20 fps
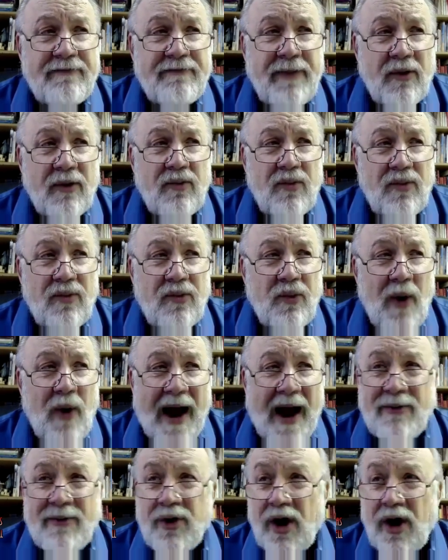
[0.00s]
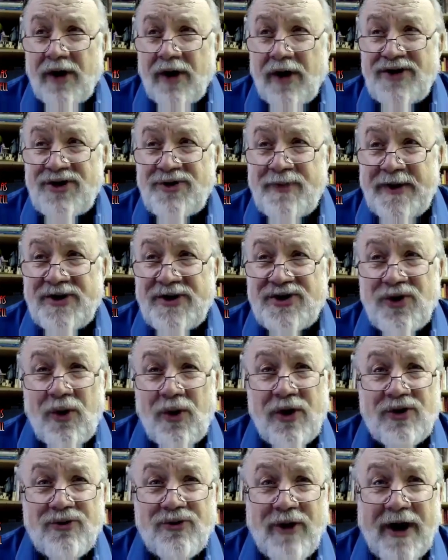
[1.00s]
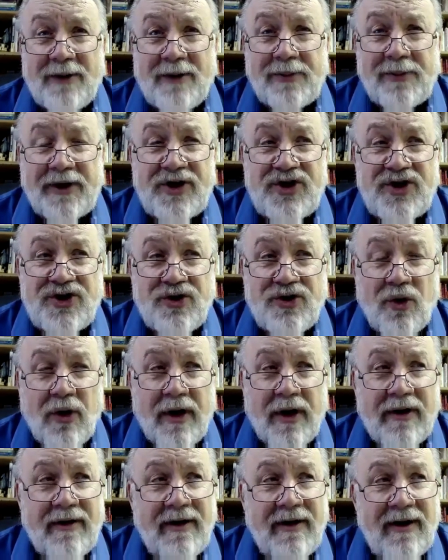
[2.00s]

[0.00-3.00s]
But why would all these be so incredibly short?